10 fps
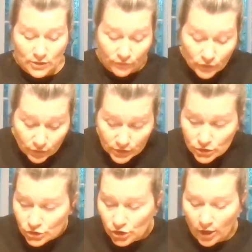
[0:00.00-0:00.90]
So if you look at
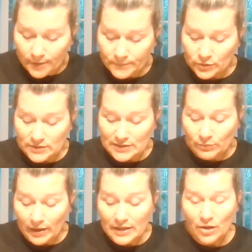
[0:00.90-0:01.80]
your chart, you'll see
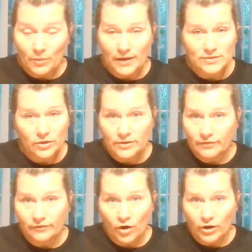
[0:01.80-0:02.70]
radio waves are on the
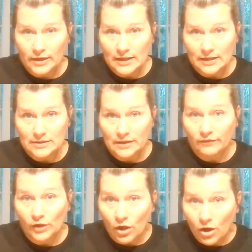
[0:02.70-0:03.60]
far end of
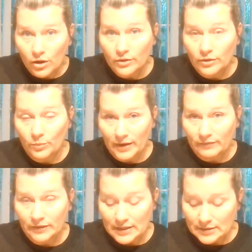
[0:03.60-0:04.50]
long
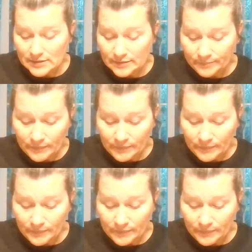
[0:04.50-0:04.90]
wavelengths,